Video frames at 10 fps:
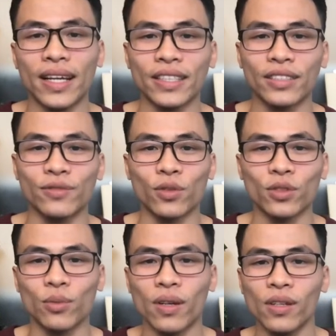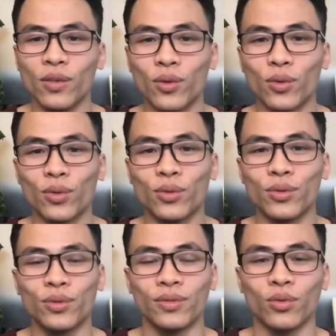And for someone
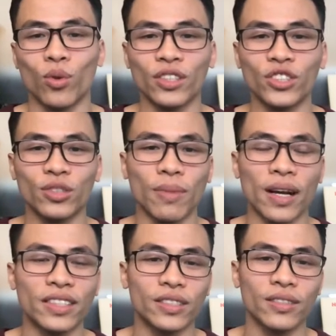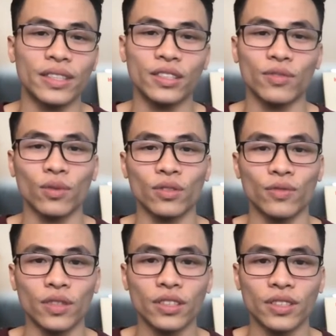who watched my series for the
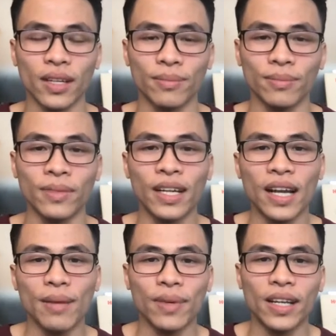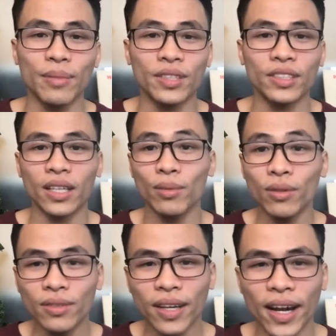first time, my name is
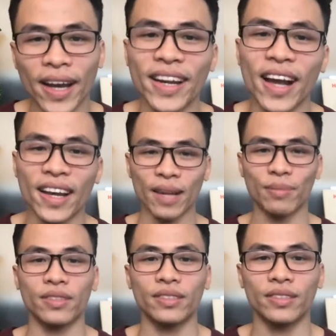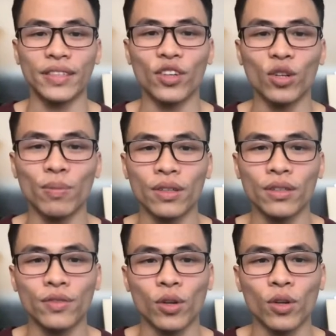Abel and I am a developer
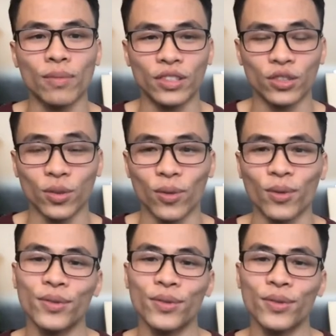from Magestore.